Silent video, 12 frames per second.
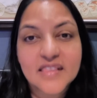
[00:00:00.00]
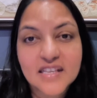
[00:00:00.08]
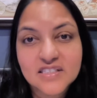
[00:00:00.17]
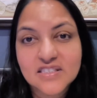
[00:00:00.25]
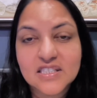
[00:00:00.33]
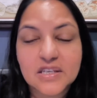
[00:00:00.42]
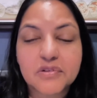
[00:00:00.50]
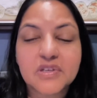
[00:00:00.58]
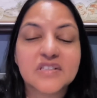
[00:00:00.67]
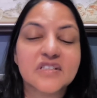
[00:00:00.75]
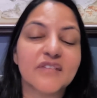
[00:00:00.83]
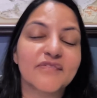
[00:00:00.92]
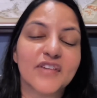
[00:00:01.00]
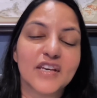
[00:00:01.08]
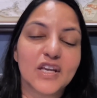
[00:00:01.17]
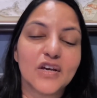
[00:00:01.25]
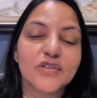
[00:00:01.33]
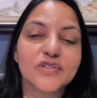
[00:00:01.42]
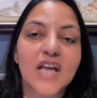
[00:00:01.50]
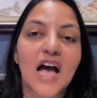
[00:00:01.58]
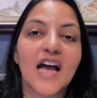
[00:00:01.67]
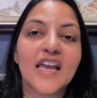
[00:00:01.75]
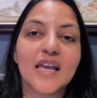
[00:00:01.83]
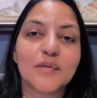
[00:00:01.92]
this series of videos,
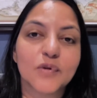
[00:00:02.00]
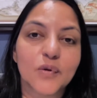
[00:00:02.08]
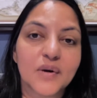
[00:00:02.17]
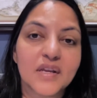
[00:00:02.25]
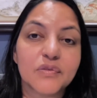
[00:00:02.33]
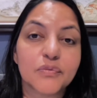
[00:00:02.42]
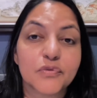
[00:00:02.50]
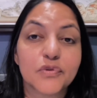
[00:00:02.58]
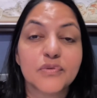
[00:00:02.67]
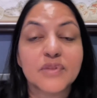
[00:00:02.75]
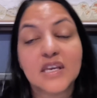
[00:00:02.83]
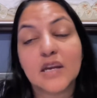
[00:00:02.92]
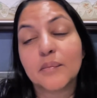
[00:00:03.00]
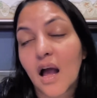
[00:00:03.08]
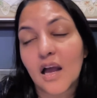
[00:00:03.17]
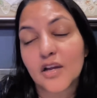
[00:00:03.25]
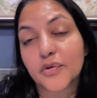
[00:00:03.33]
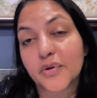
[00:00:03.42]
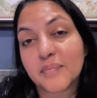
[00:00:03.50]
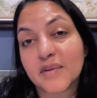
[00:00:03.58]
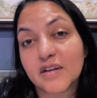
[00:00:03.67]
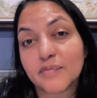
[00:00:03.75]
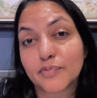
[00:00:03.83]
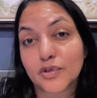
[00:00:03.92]
I am going through the
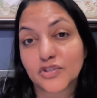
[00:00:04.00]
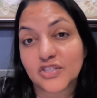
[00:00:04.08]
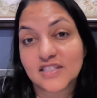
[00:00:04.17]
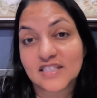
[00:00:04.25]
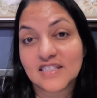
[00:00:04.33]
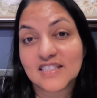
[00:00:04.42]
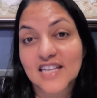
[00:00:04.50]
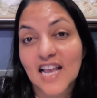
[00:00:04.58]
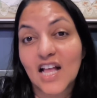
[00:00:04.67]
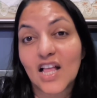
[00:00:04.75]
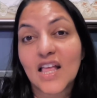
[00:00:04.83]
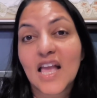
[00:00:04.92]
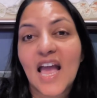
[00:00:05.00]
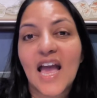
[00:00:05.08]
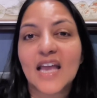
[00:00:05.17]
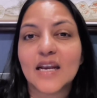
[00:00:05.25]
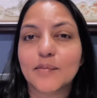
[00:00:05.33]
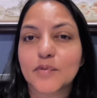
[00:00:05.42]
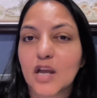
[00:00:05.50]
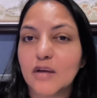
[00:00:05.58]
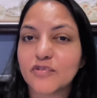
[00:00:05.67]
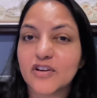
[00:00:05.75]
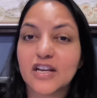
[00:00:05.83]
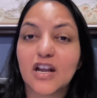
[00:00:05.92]
agreement of purchase and sale, and I'm
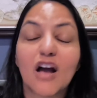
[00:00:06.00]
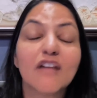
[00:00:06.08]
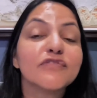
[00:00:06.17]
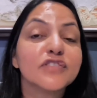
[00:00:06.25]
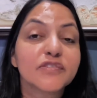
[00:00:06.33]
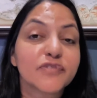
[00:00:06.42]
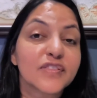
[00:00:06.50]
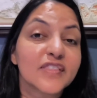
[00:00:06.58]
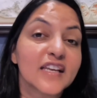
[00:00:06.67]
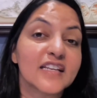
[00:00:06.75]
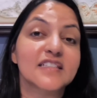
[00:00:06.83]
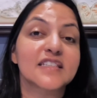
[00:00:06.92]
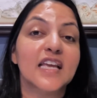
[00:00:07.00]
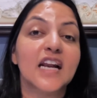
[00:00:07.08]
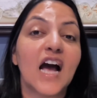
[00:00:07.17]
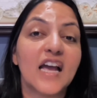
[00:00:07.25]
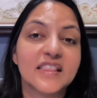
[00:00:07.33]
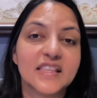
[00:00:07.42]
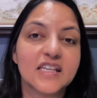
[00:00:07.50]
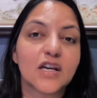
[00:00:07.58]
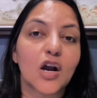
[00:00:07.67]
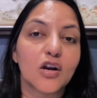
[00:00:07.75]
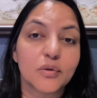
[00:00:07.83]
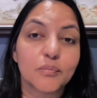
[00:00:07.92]
covering off different things that I think
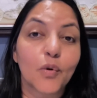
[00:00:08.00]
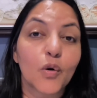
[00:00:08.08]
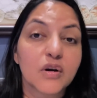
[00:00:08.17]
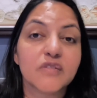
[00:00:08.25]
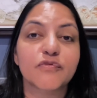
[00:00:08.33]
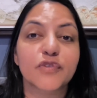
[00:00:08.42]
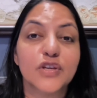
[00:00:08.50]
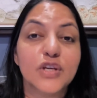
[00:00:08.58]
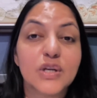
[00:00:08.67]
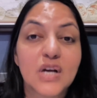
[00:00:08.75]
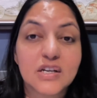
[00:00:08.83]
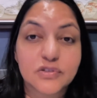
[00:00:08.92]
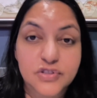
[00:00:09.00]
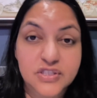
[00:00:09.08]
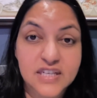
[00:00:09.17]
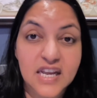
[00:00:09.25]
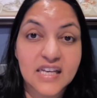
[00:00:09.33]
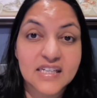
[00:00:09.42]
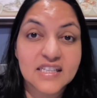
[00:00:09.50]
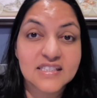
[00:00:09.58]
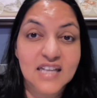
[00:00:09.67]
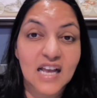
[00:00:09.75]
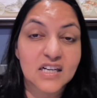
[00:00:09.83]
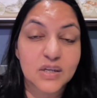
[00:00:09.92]
are important for you to understand
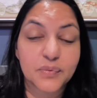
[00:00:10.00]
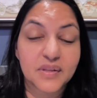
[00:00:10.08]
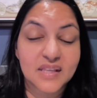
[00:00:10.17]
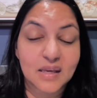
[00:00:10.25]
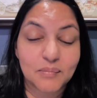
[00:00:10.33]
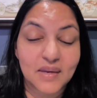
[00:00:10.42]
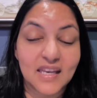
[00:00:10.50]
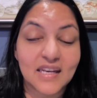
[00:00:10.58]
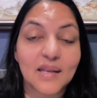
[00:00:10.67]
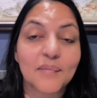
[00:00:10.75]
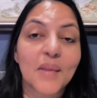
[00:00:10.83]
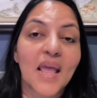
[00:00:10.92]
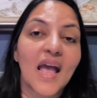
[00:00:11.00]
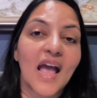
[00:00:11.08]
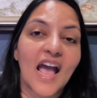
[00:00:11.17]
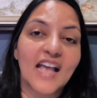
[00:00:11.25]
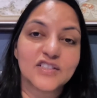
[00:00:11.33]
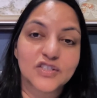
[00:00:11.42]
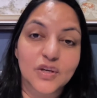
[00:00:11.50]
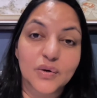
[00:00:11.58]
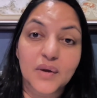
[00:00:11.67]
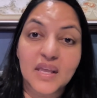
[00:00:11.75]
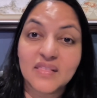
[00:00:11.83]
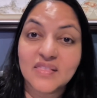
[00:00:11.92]
exactly what they mean. And
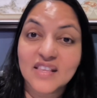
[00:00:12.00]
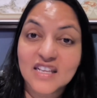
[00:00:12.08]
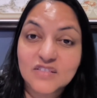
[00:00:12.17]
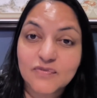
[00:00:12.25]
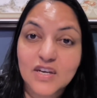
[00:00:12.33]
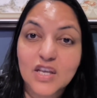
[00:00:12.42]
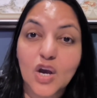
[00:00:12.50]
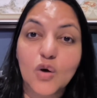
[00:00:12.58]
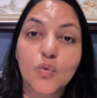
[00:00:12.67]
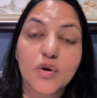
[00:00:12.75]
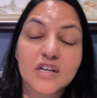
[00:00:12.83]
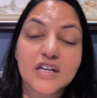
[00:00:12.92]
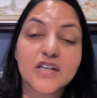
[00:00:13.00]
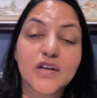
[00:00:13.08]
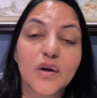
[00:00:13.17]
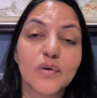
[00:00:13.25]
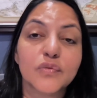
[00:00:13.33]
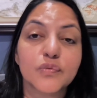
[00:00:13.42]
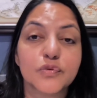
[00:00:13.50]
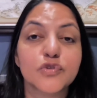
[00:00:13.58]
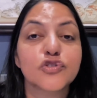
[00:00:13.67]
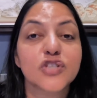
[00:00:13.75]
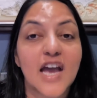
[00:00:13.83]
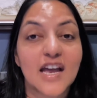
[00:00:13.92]
so in this video, we're going to go
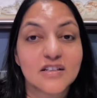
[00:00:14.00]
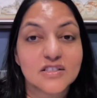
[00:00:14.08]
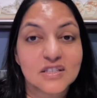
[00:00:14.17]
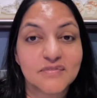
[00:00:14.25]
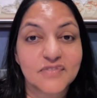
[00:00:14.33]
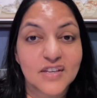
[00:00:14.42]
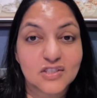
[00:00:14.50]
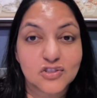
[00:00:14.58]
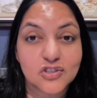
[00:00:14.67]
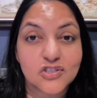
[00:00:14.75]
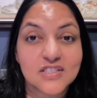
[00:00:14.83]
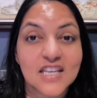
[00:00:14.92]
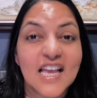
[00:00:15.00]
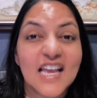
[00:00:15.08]
through chattels and fixtures,